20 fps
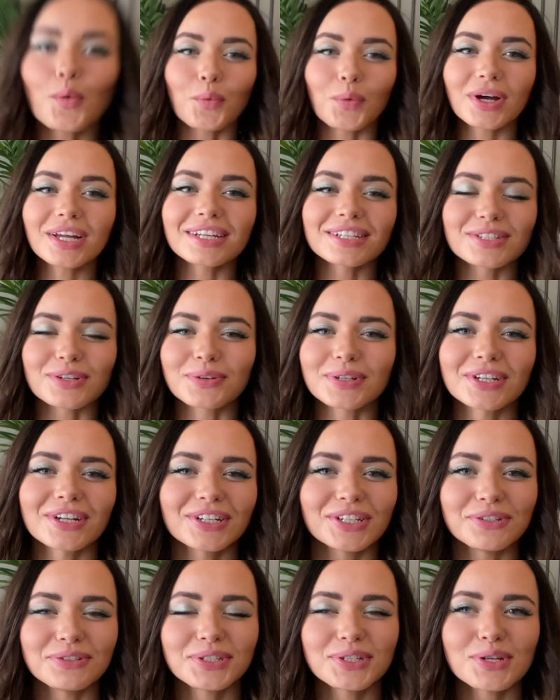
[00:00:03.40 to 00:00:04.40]
What is going on
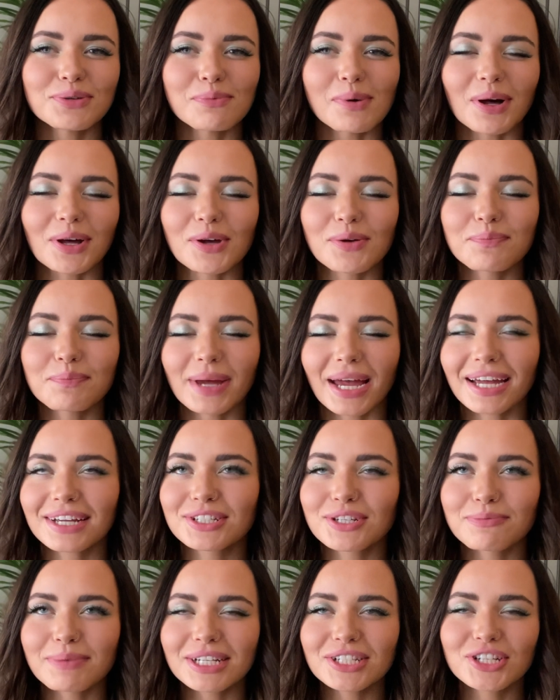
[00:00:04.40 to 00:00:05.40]
YouTube? Welcome back
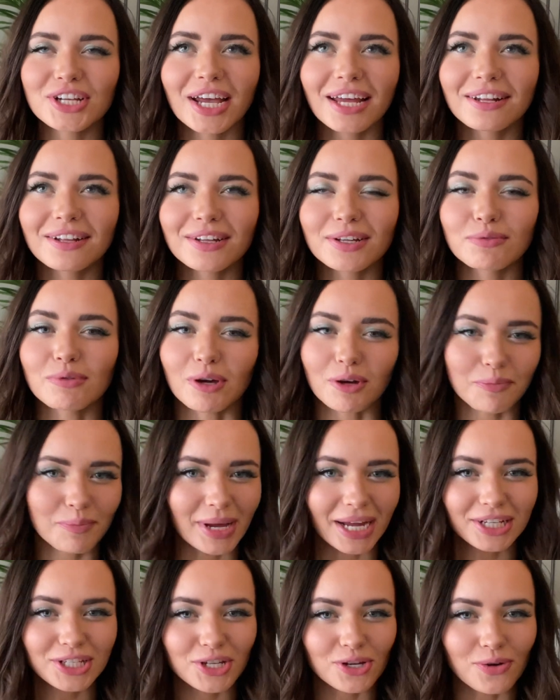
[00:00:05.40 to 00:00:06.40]
to my channel and welcome
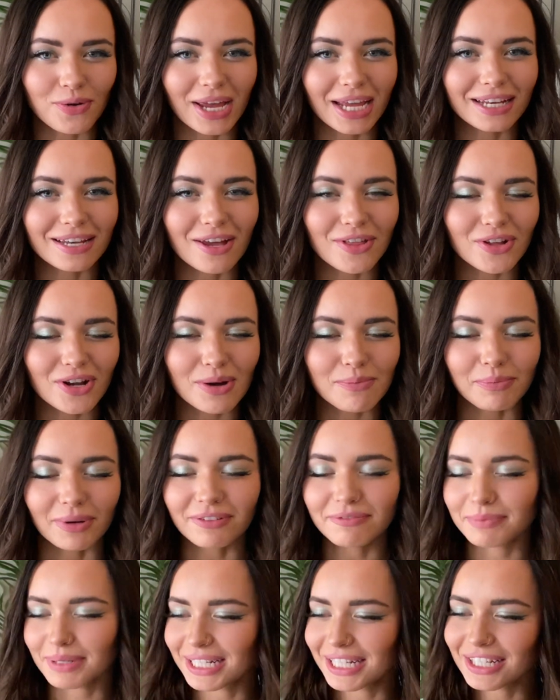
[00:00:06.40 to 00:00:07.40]
back to another
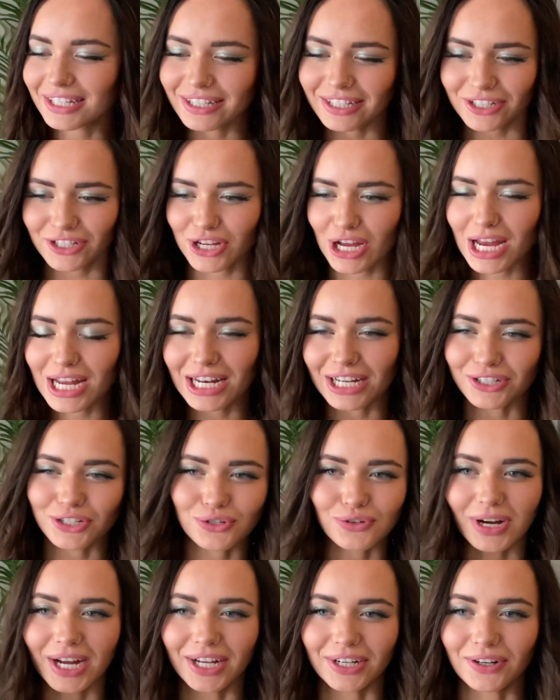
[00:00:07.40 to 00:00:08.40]
Buff Bunny collection
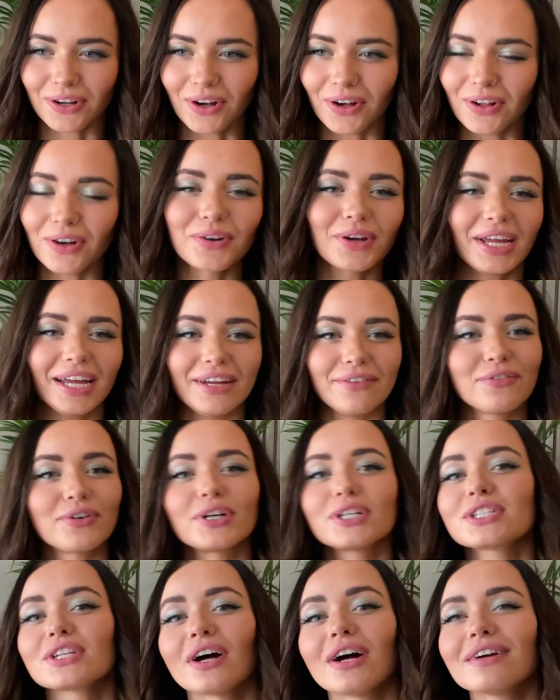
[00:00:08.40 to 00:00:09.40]
try and haul. Okay,
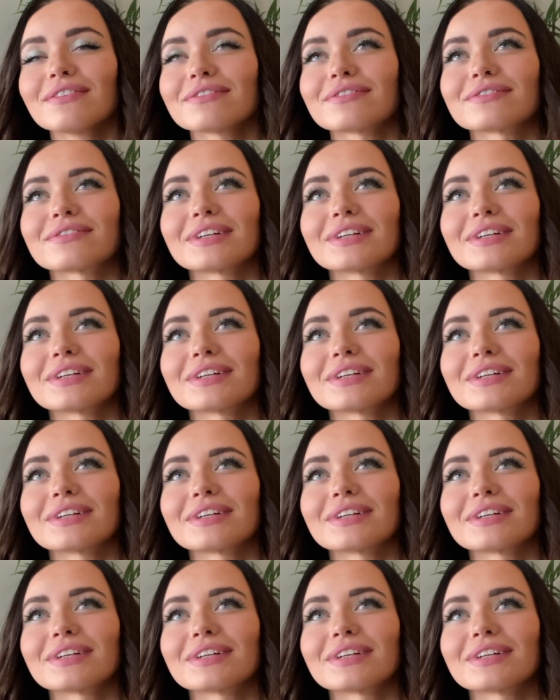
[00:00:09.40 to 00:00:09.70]
first off,